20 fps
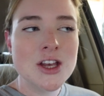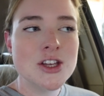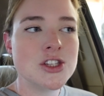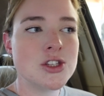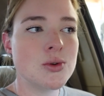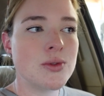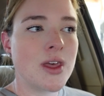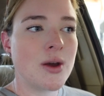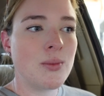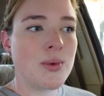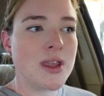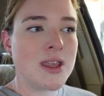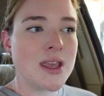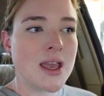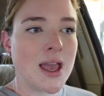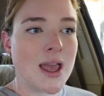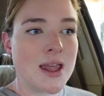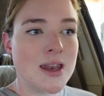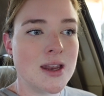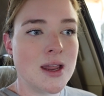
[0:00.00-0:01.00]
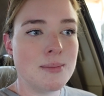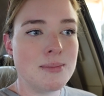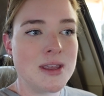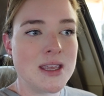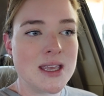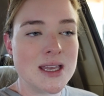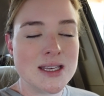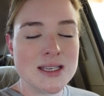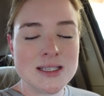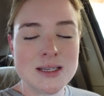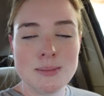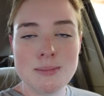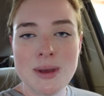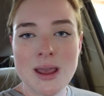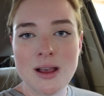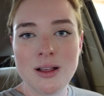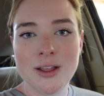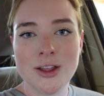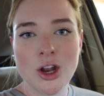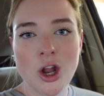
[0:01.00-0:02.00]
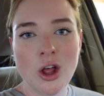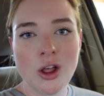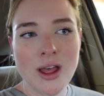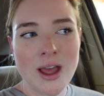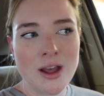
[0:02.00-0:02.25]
so that we can begin to mail it all